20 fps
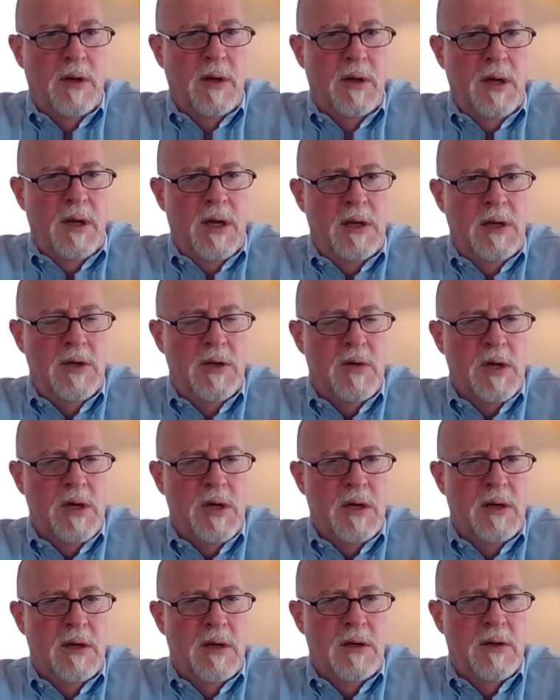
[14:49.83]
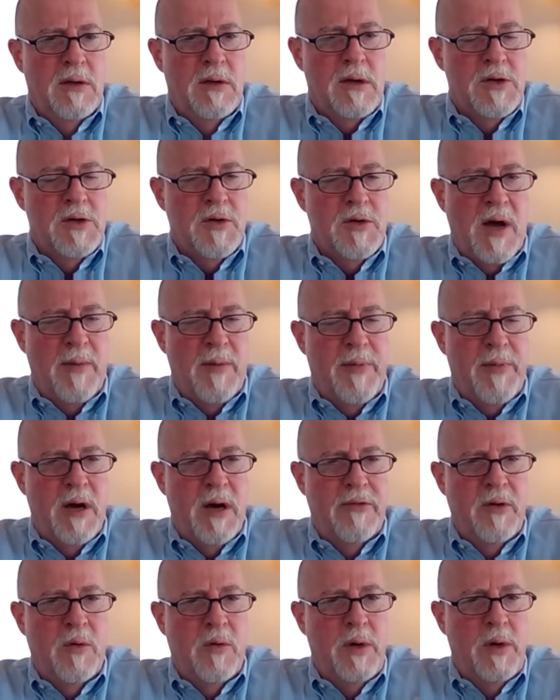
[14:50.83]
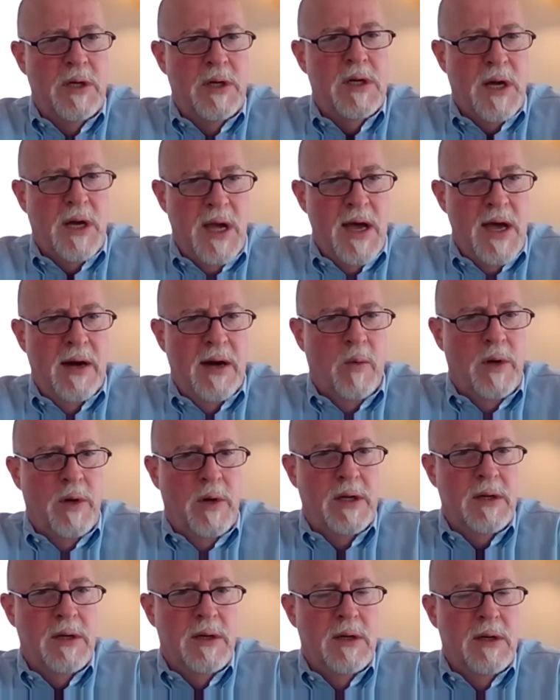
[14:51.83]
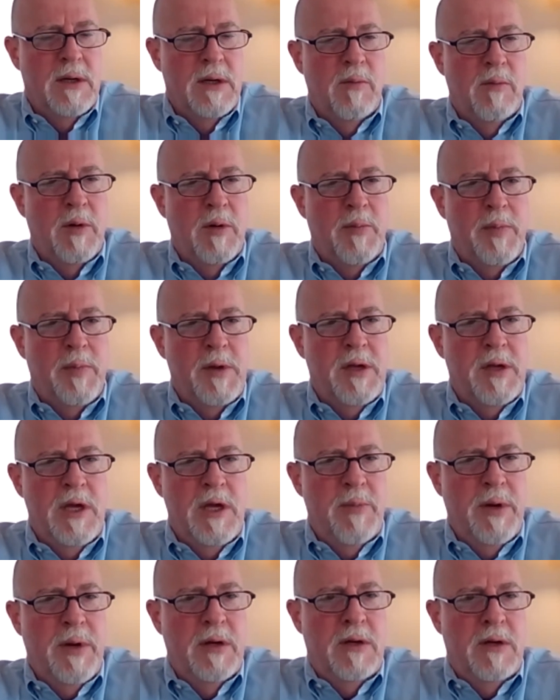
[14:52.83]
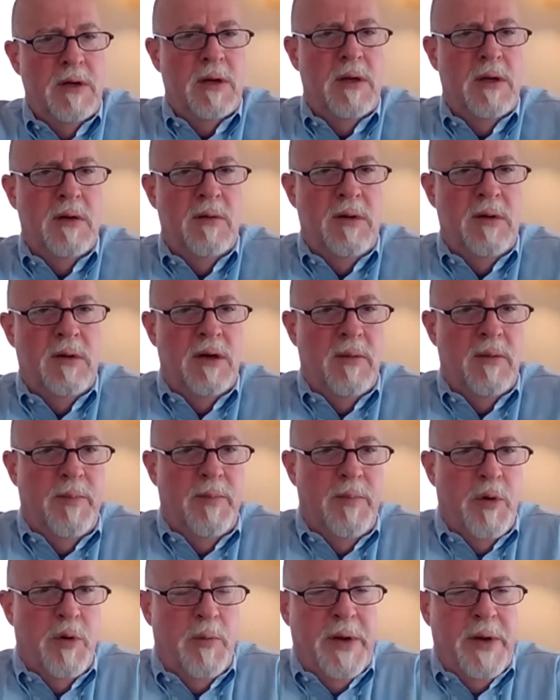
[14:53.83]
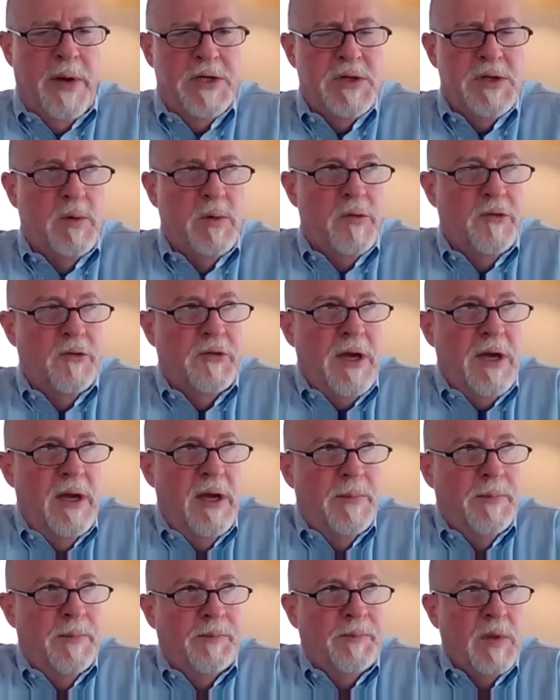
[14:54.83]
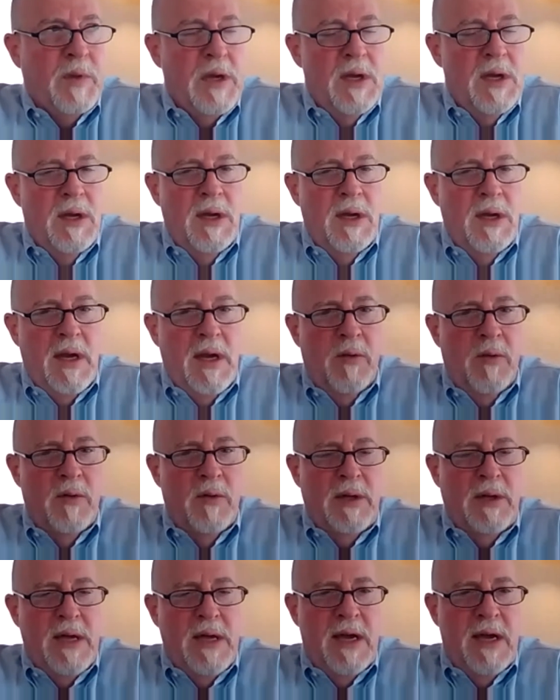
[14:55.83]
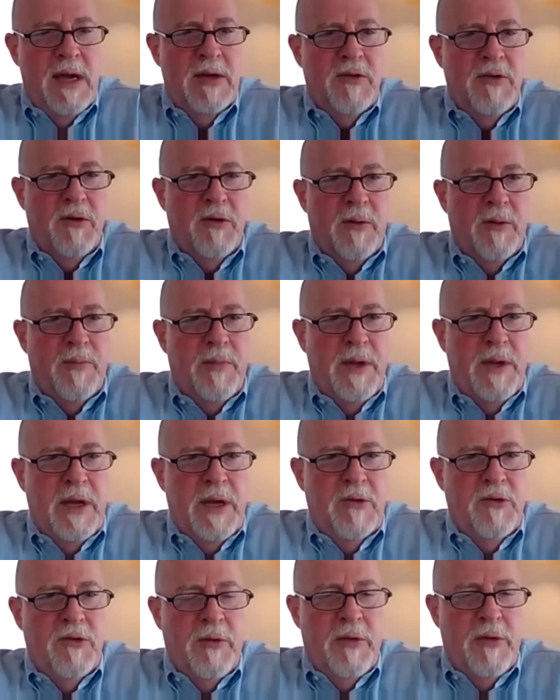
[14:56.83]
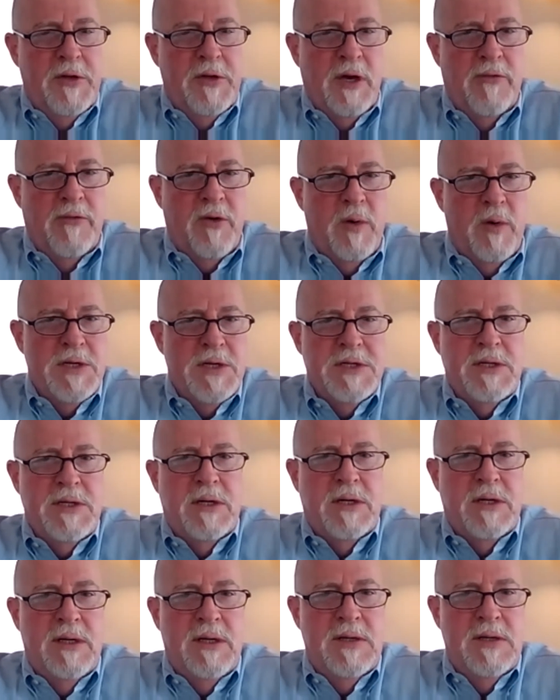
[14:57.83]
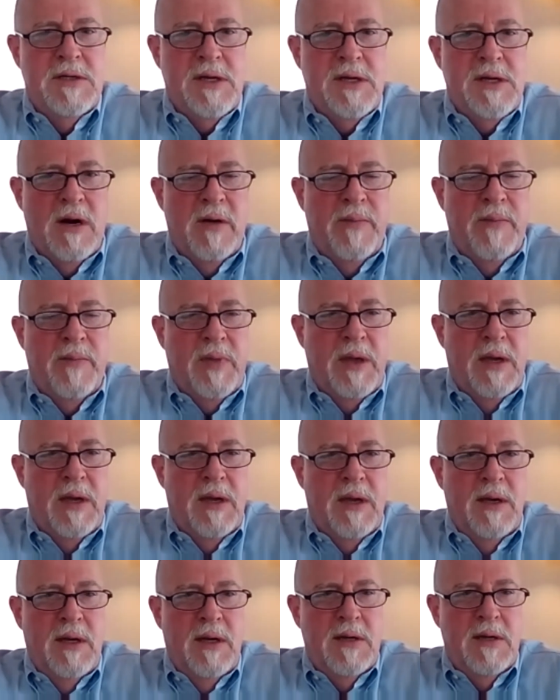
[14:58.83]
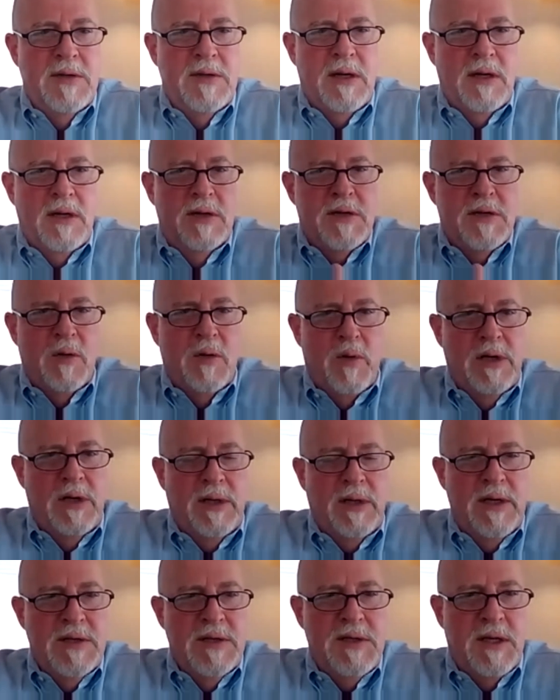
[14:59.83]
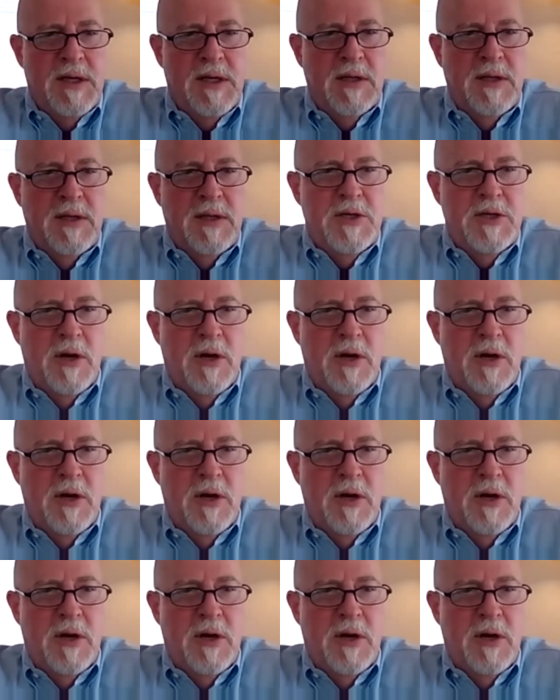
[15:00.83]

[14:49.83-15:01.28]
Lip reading: And you can drop off a week and add a week, but keep it in a perpetual state, and really answer the tough question: is it realistic that